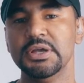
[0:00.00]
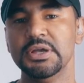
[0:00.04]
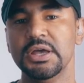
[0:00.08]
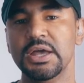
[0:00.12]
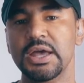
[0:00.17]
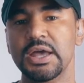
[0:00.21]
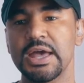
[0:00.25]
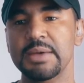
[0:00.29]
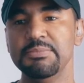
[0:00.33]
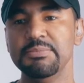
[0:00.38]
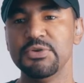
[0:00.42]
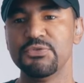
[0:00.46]

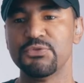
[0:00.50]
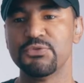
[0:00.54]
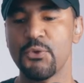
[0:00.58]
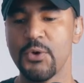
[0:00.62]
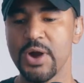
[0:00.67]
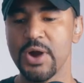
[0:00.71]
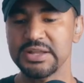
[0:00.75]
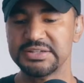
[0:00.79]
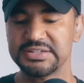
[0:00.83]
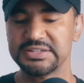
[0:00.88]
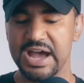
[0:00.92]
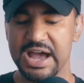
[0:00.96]
And before
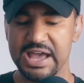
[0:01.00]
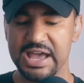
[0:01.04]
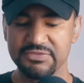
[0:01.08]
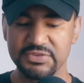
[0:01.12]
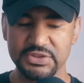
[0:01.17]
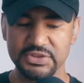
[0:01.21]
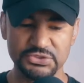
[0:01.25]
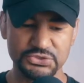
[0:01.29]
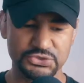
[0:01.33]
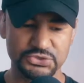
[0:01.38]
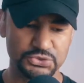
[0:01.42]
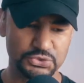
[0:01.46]
I dive
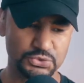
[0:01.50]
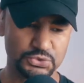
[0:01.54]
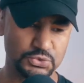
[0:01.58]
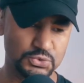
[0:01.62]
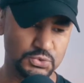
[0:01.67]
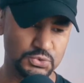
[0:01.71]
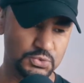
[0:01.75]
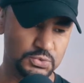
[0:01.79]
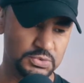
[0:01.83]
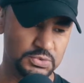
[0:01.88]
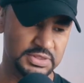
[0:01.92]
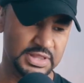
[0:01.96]

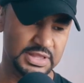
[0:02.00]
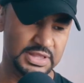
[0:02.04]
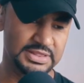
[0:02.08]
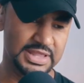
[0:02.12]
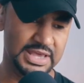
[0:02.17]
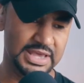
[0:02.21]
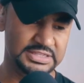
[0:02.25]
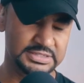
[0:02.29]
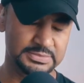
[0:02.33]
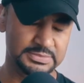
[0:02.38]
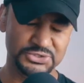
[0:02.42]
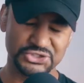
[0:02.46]
into
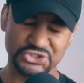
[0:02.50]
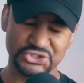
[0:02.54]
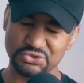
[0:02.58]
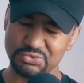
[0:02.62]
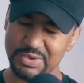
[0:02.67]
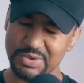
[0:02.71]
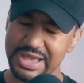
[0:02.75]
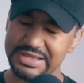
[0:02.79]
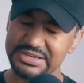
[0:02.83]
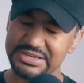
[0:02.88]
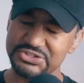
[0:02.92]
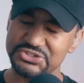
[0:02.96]
like some
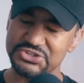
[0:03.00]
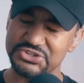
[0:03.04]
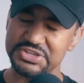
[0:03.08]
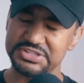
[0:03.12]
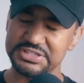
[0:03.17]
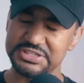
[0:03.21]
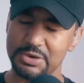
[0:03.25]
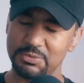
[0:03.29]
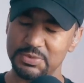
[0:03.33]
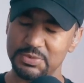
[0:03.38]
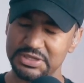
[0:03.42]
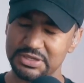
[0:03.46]
strategies
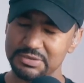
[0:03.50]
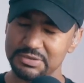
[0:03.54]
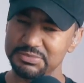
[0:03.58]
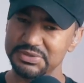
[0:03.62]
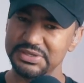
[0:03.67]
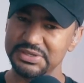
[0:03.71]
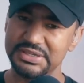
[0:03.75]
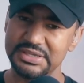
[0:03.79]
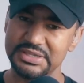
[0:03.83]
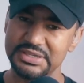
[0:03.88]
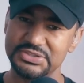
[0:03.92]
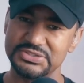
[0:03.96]
that we could
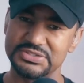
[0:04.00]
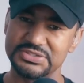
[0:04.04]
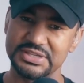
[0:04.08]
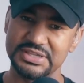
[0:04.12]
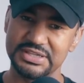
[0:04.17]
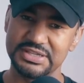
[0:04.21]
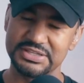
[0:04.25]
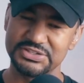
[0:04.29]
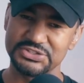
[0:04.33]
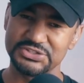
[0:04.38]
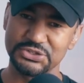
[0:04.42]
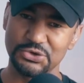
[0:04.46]
begin to
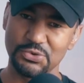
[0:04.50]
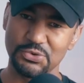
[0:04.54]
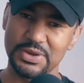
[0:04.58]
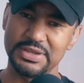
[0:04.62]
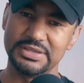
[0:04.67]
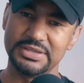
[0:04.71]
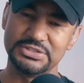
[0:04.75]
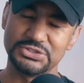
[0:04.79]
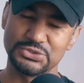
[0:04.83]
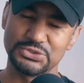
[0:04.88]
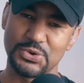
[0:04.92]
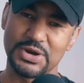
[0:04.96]
integrate
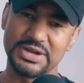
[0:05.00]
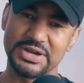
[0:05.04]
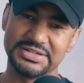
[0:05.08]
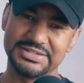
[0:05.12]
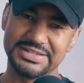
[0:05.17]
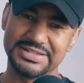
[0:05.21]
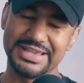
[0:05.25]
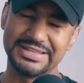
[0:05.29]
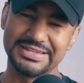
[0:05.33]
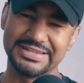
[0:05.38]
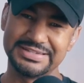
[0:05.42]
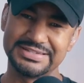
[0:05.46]
into our
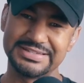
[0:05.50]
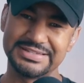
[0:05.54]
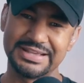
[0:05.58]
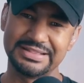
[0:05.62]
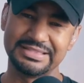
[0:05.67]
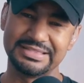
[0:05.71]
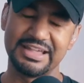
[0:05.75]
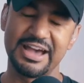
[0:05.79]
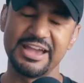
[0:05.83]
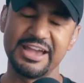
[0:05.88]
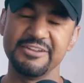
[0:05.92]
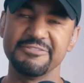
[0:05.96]
day-to-day
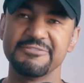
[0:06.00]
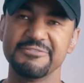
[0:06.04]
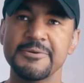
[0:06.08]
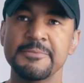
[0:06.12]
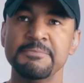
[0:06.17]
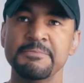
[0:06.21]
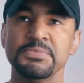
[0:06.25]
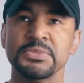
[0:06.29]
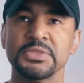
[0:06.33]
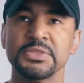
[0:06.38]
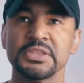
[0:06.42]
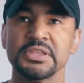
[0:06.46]
life,
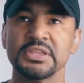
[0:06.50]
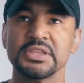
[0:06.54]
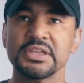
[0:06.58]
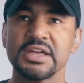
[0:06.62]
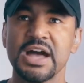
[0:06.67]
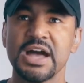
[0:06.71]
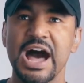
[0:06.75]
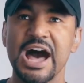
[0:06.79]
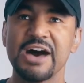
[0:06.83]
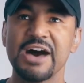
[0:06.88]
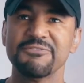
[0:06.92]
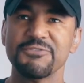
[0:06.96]

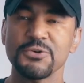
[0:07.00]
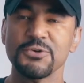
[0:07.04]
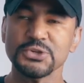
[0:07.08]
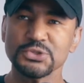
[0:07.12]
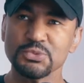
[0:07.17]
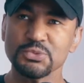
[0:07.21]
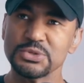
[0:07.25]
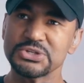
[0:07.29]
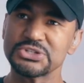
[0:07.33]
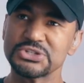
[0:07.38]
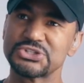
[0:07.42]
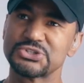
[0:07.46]
I first
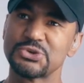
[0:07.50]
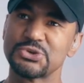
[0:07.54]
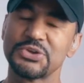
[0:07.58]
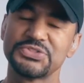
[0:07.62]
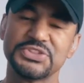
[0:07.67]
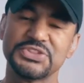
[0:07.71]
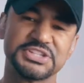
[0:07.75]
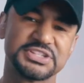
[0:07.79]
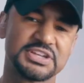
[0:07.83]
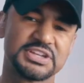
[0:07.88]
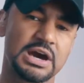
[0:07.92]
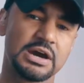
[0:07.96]
want to start
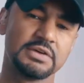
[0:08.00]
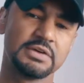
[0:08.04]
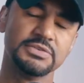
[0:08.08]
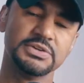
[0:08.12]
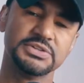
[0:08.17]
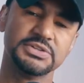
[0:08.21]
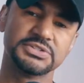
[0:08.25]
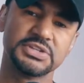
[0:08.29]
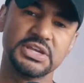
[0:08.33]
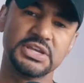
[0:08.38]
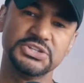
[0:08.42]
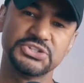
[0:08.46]
this
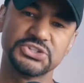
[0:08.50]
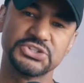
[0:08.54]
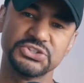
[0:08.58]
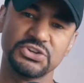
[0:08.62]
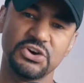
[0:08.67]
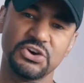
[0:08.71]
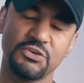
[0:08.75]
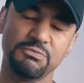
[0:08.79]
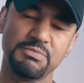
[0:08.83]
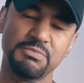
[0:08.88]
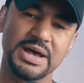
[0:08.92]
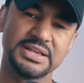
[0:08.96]
conversation
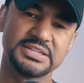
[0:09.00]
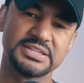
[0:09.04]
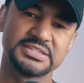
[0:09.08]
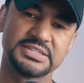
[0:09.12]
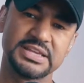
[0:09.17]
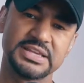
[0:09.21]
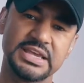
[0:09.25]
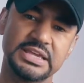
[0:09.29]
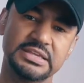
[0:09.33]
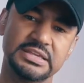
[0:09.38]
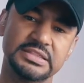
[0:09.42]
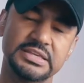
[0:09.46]
off by
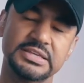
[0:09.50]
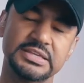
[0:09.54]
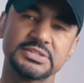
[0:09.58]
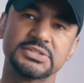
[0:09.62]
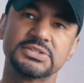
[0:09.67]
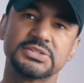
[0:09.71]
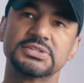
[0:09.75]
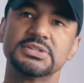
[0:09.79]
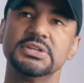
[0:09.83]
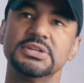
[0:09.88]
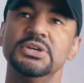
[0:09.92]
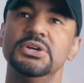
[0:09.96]
saying
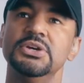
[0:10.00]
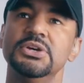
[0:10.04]
this.